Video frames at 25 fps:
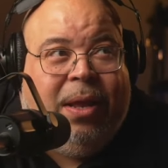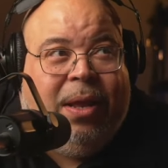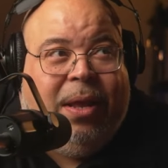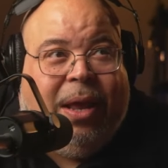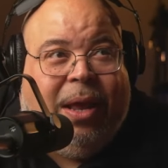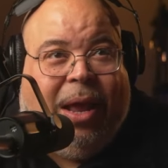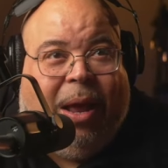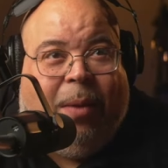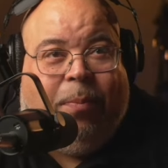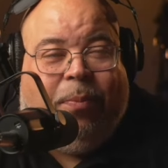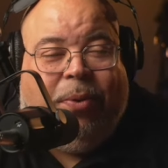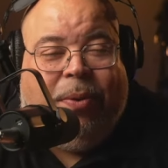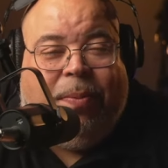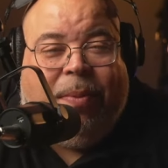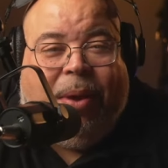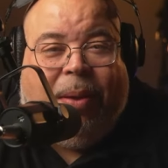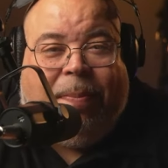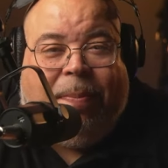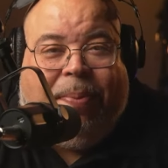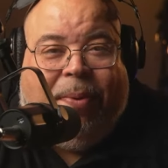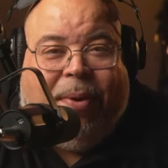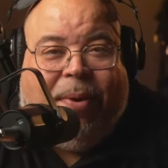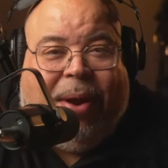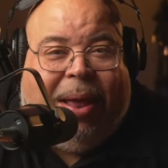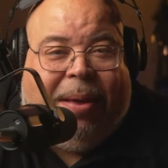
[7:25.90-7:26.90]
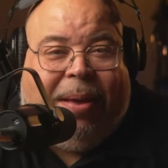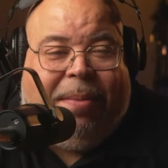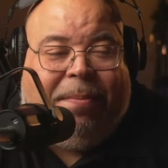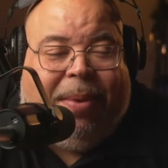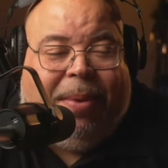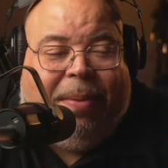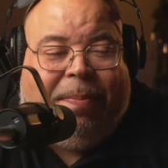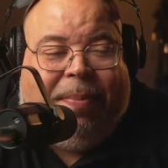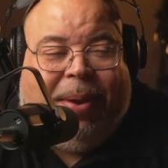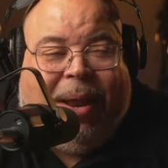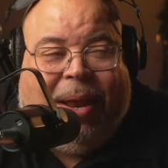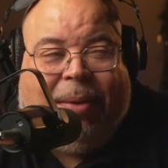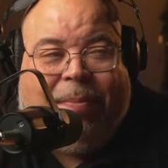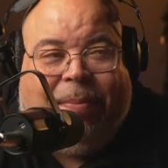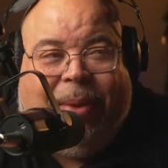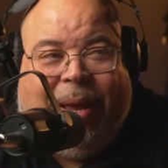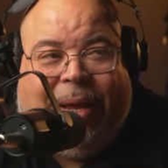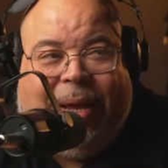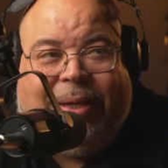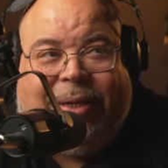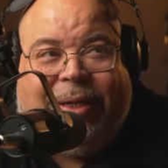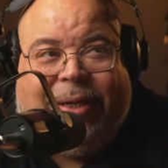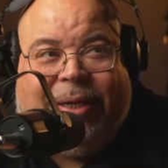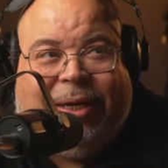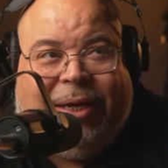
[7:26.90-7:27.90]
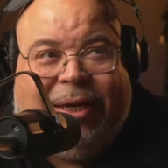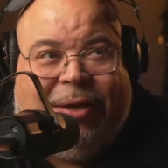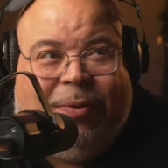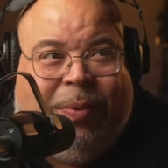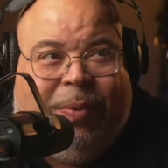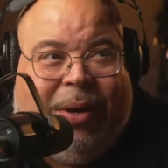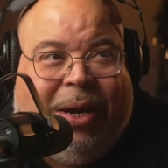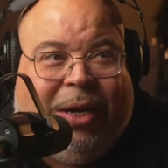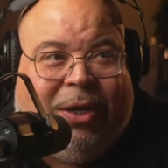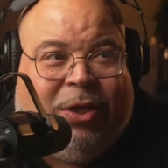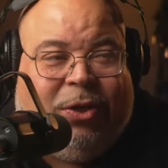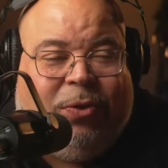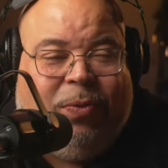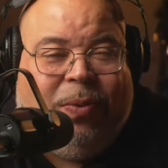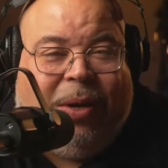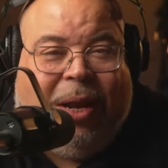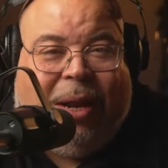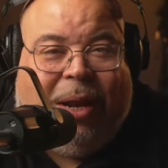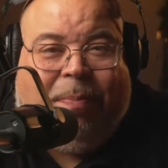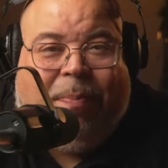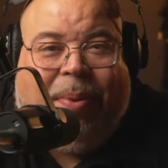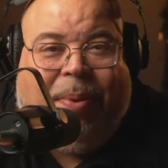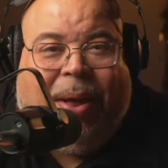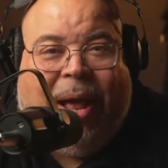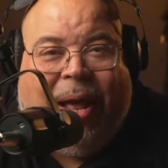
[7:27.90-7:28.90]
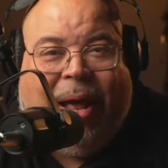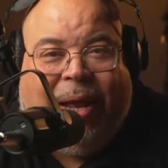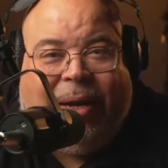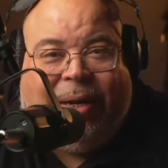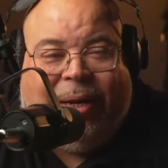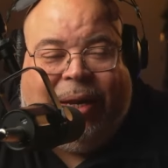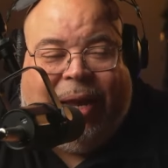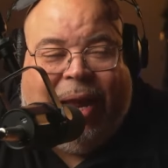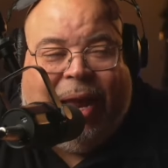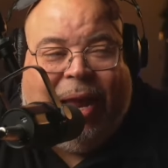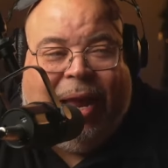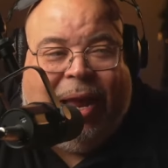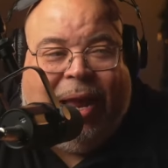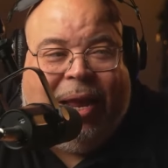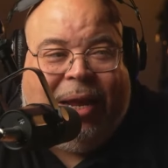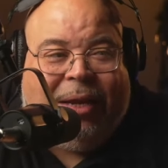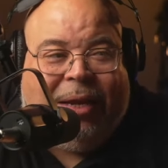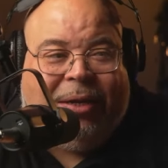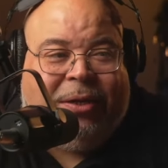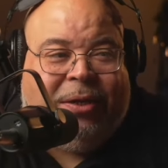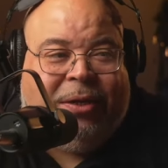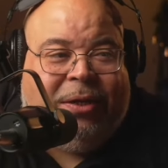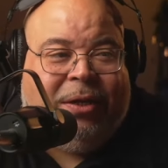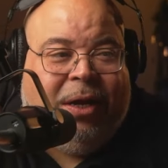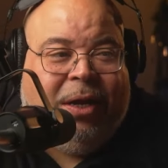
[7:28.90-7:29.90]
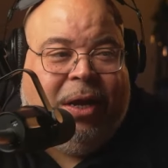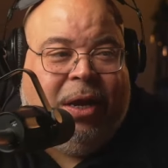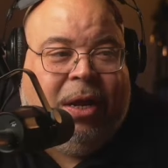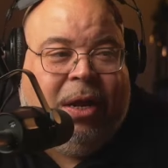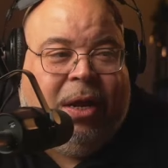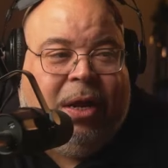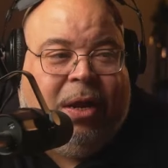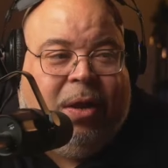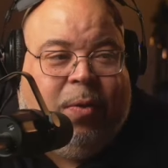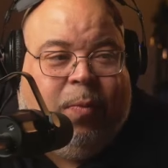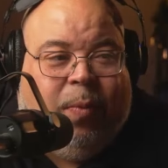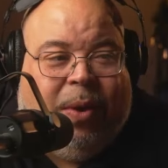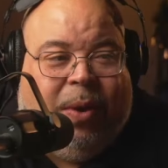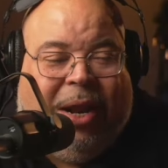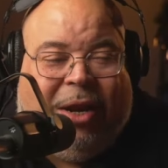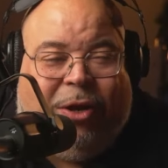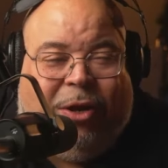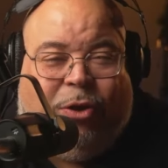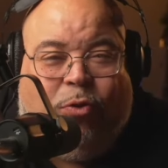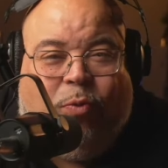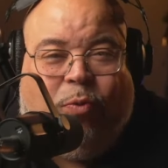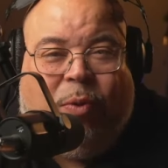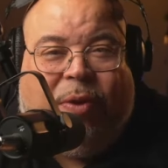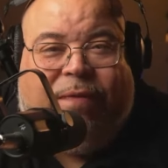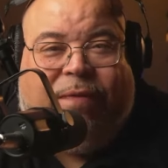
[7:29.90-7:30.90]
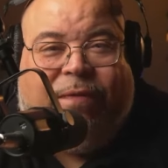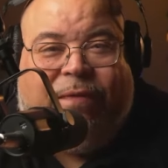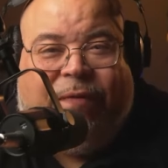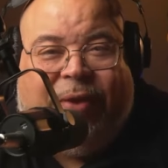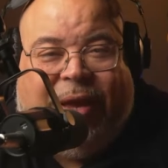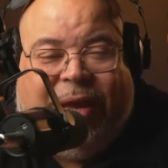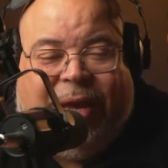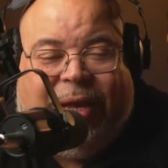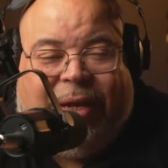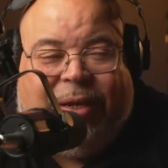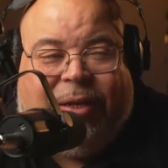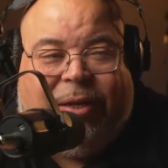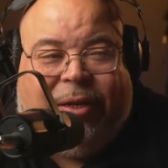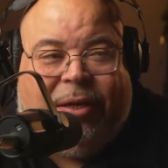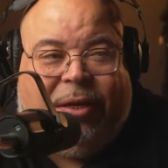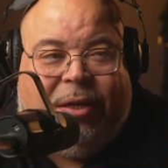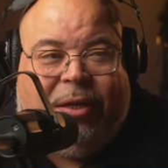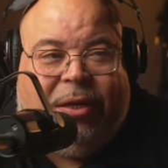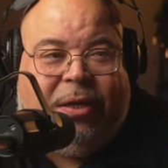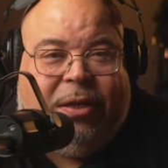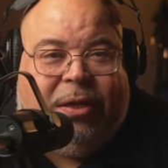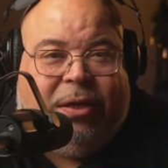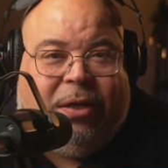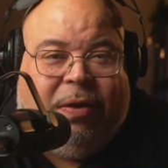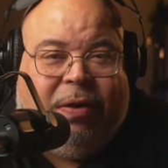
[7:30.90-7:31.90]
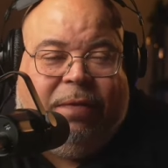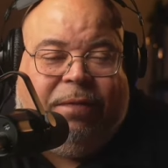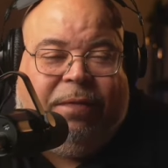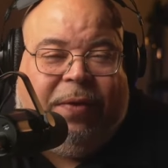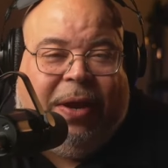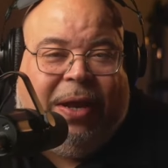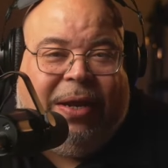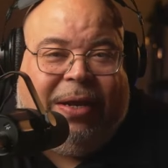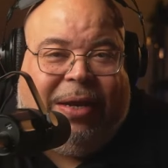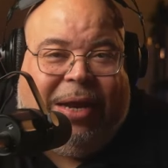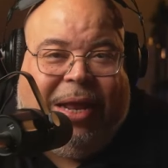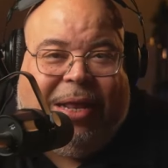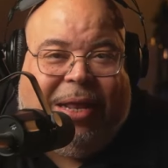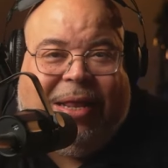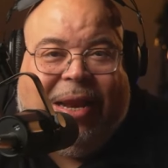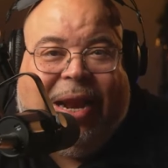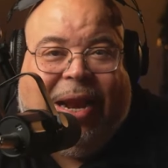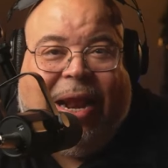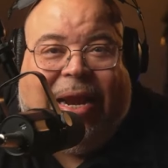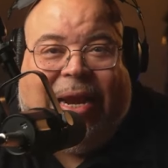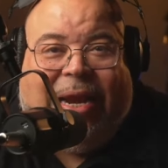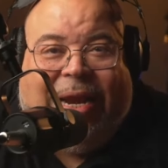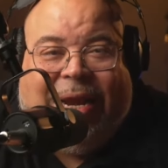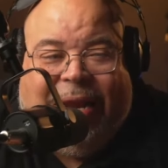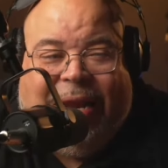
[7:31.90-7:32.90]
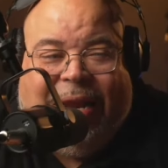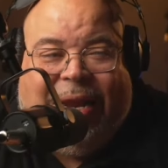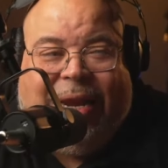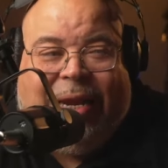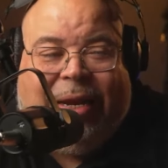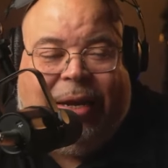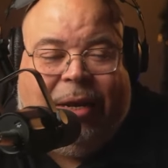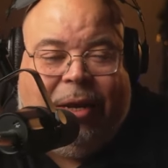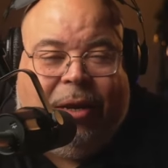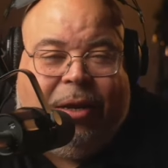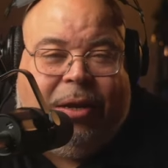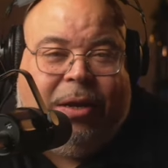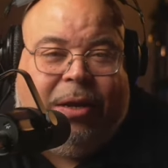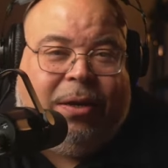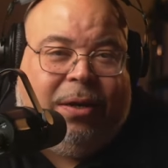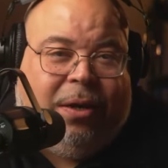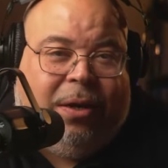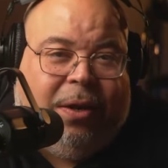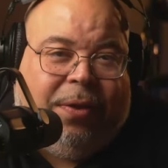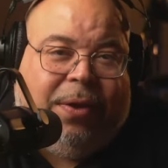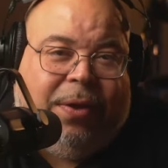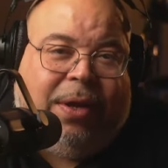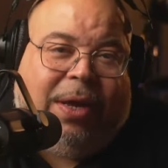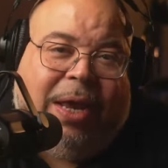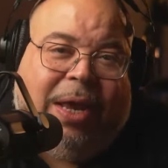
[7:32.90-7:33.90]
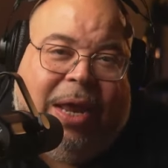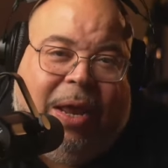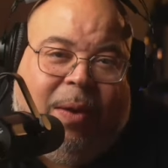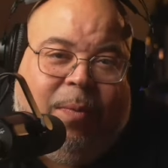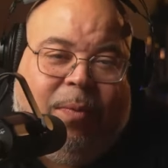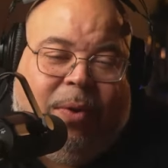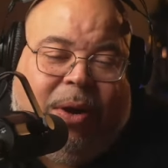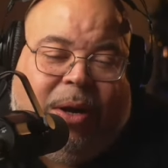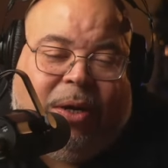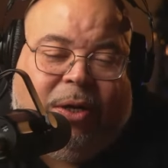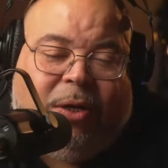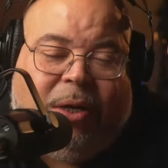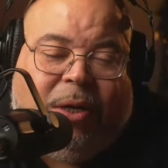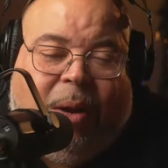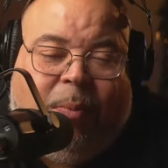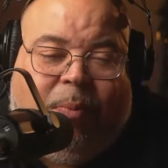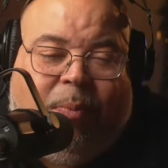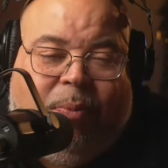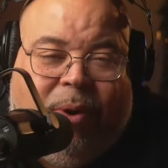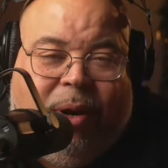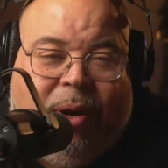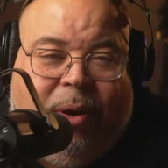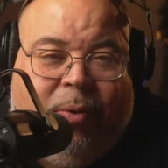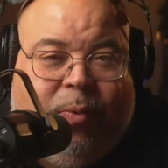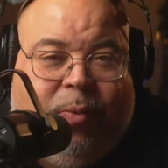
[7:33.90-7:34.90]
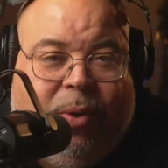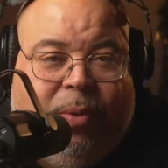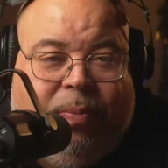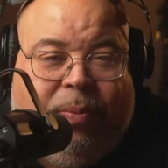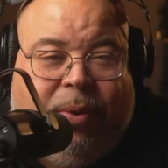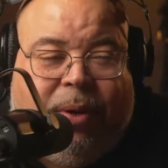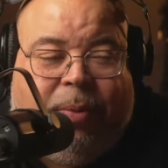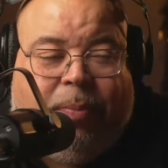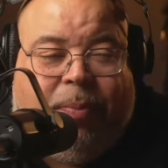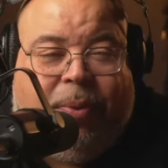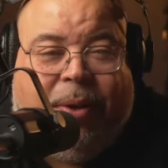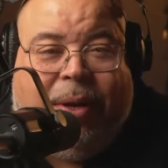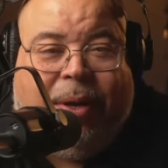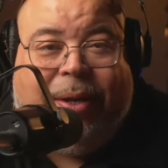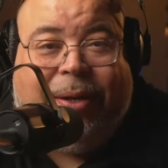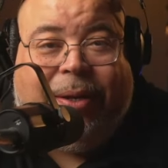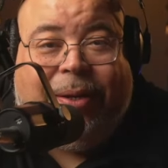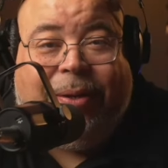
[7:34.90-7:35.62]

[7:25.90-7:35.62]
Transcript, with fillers: I bring my my Blackmagic in when I shoot like podcasts, when I do events, stuff like that. That I need another camera. I, I bring it with me. But